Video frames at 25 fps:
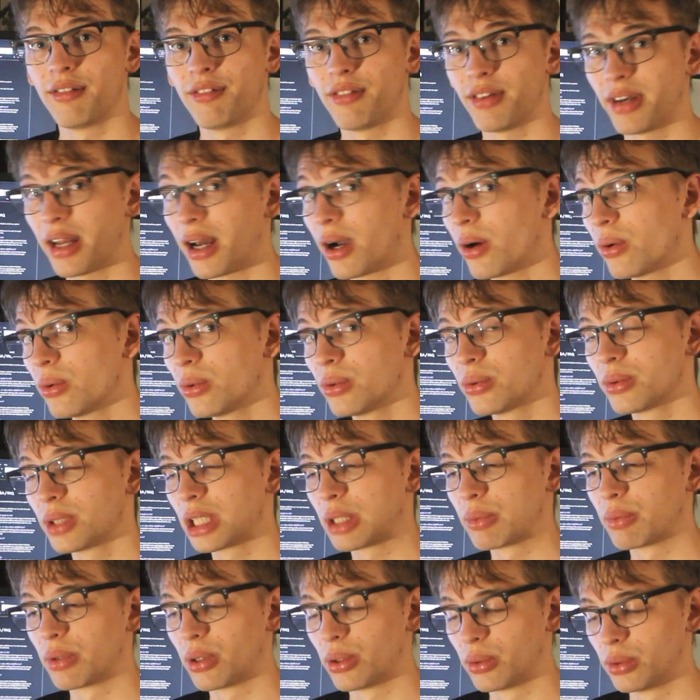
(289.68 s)
For now,
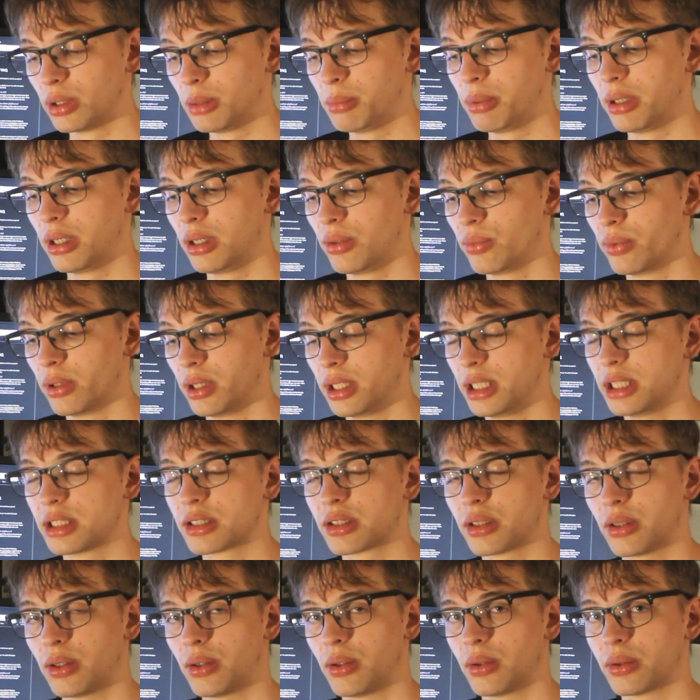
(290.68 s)
it will only be
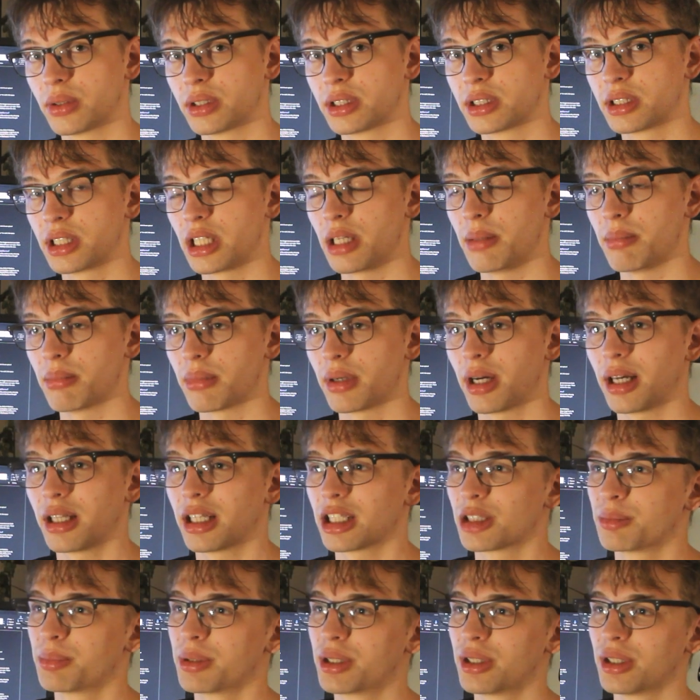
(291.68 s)
released on Steam. And
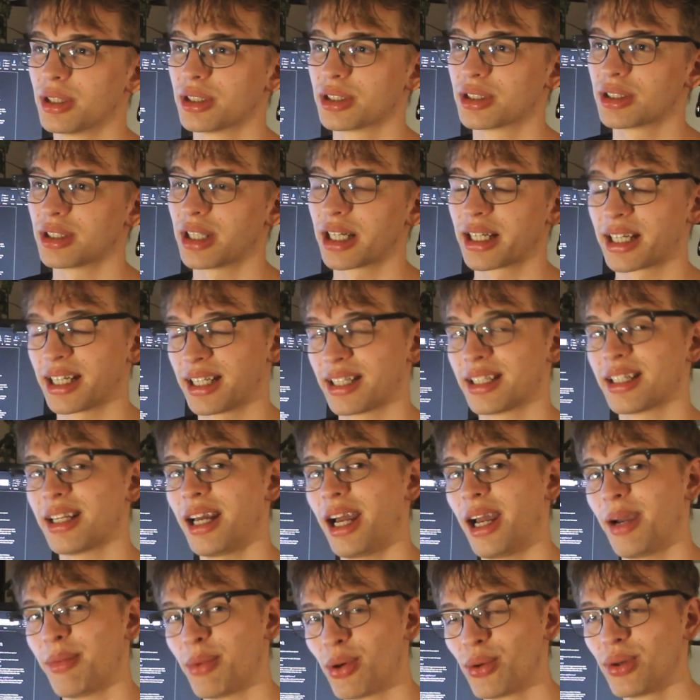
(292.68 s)
that's because, again,
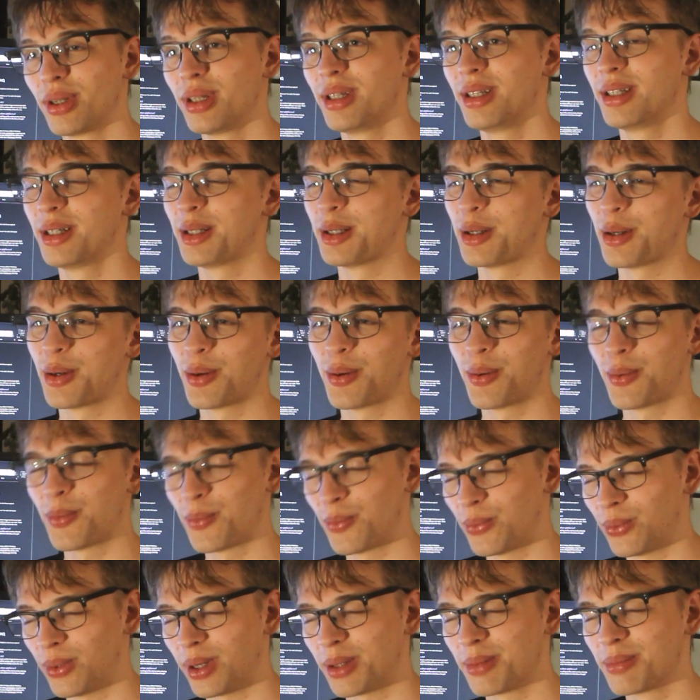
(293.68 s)
I'm only
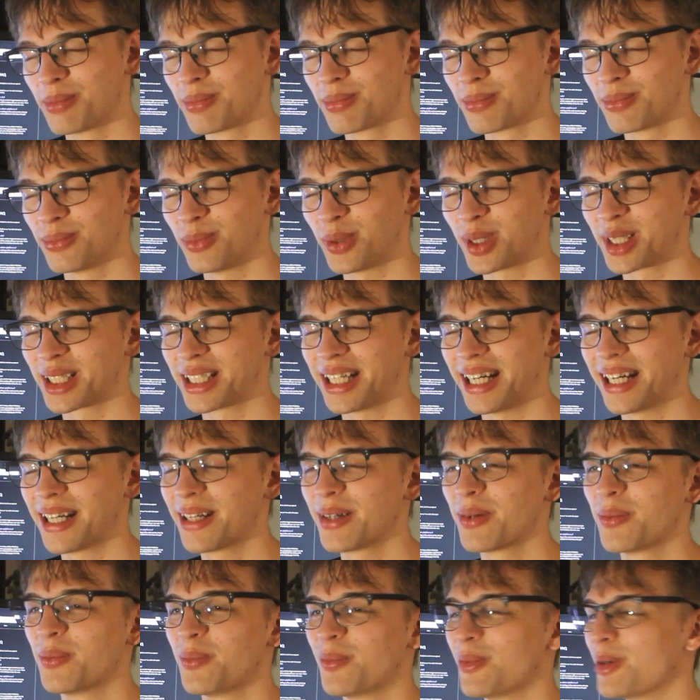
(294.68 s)
one
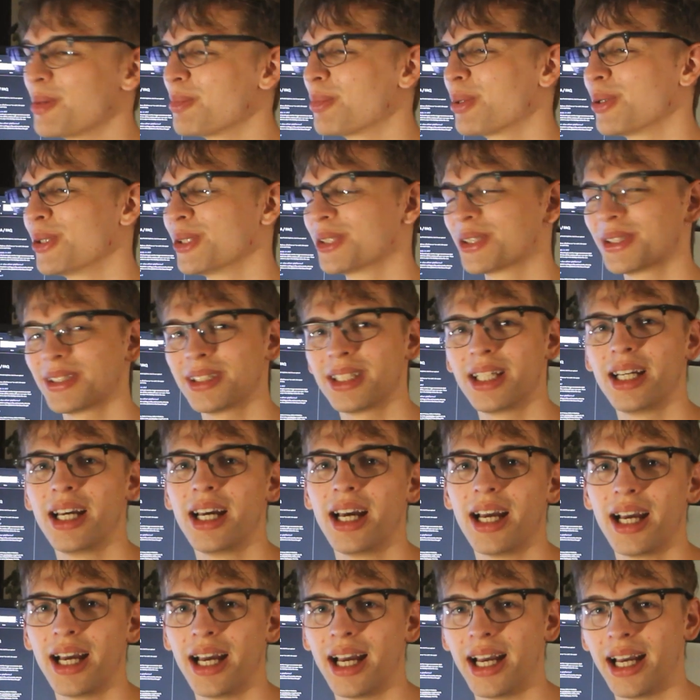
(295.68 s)
person,
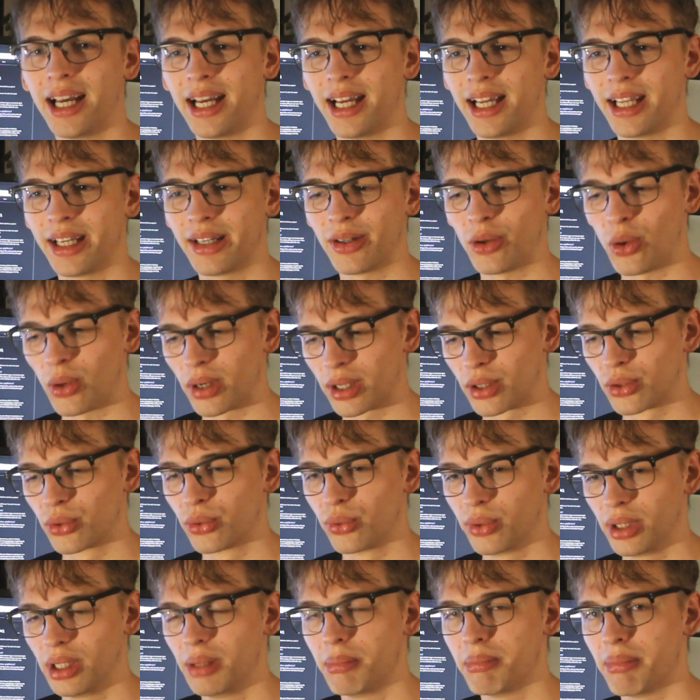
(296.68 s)
and all I could
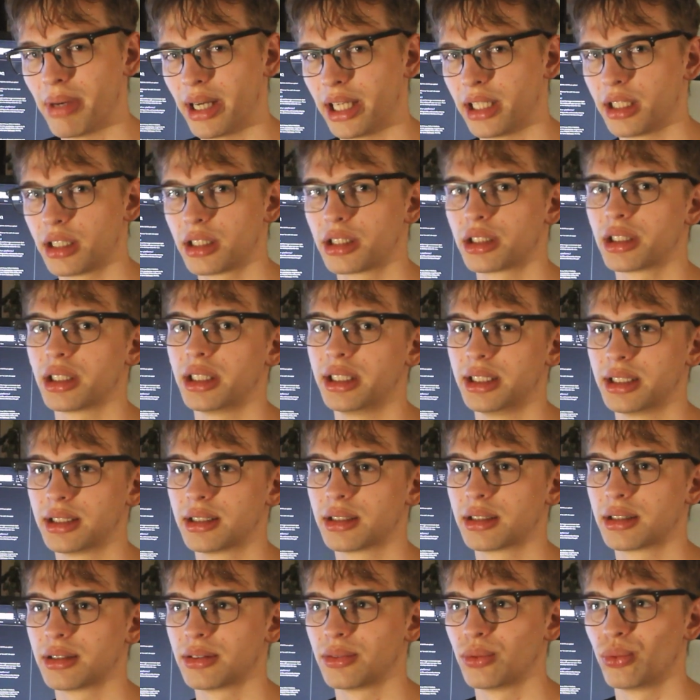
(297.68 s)
really manage
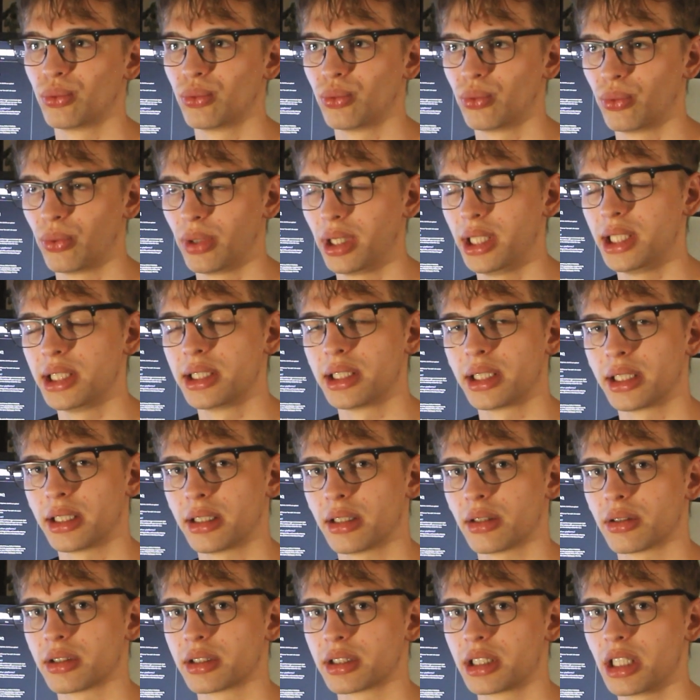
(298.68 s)
is releasing it
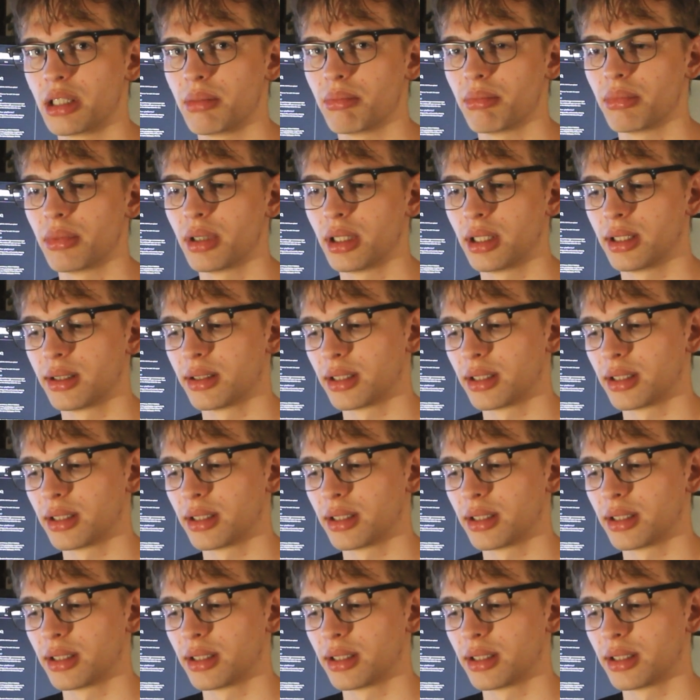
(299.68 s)
on Steam.